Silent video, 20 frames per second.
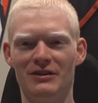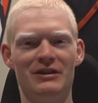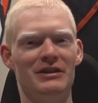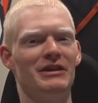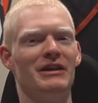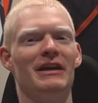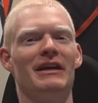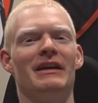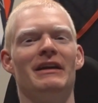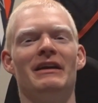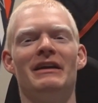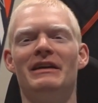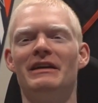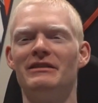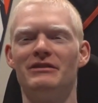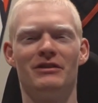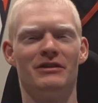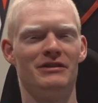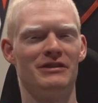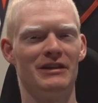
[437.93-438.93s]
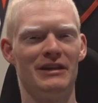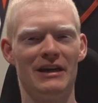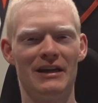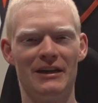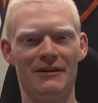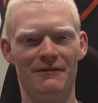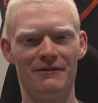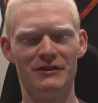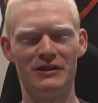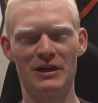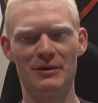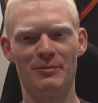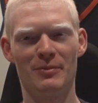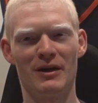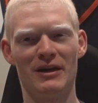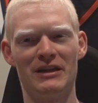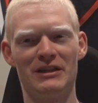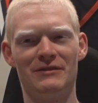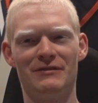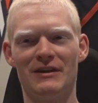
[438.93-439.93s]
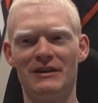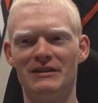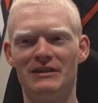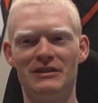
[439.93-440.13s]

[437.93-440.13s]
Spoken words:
And he starts to get in Jake Browning's face.